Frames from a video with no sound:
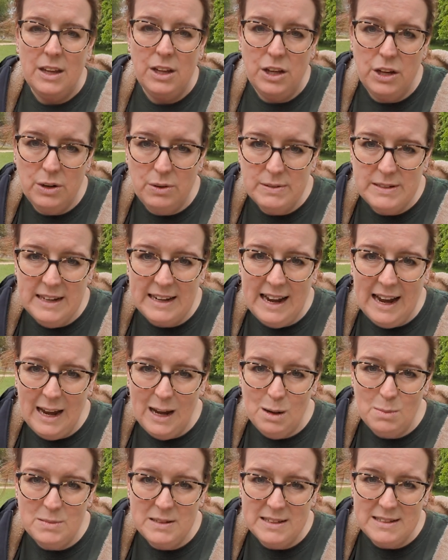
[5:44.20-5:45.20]
Using
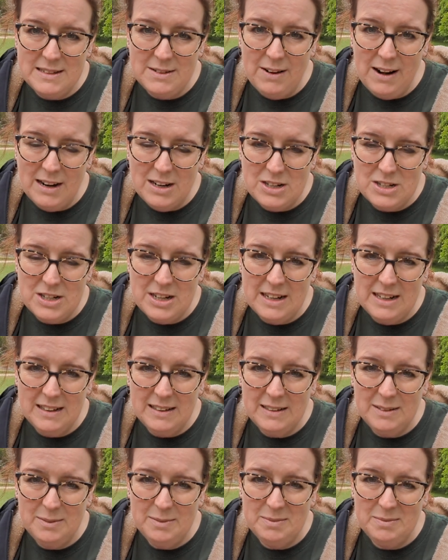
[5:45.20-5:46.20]
items is
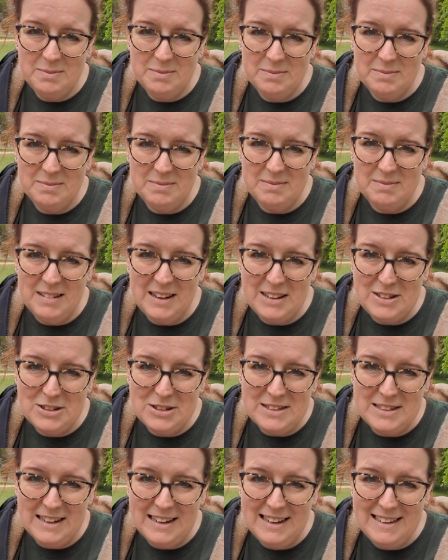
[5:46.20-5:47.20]
directional. It
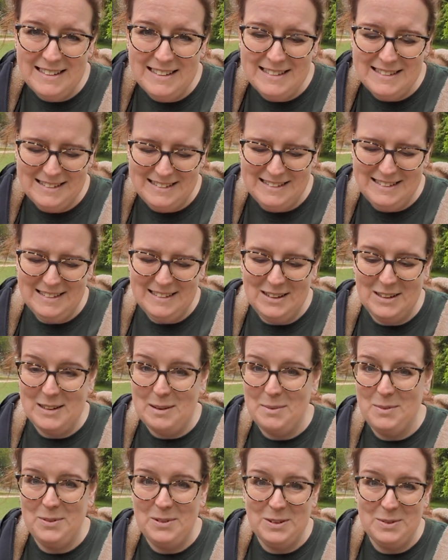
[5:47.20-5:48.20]
just is,
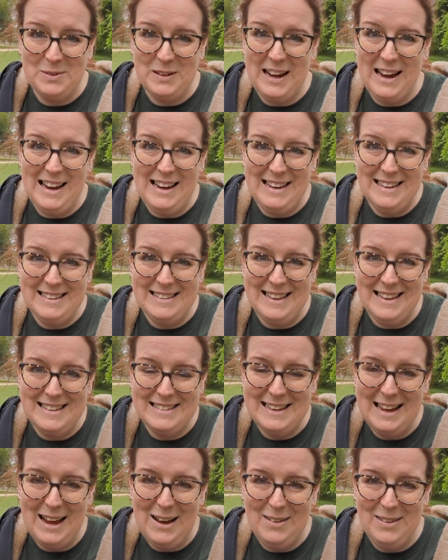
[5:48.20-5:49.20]
because we're getting
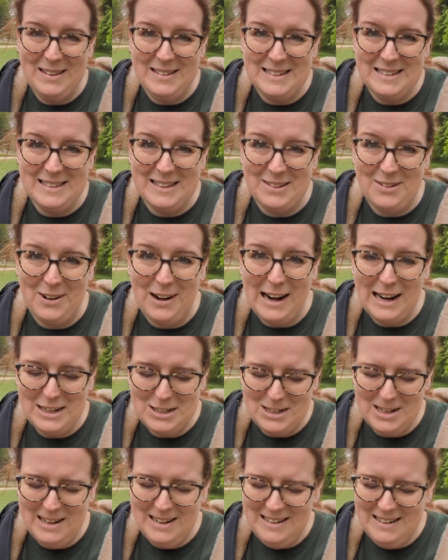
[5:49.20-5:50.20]
this out. This is the
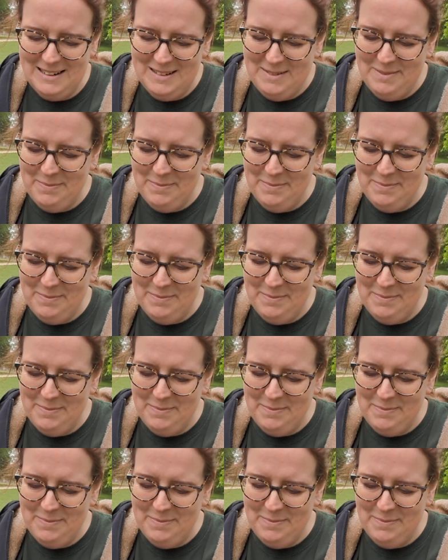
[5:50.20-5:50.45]
direction.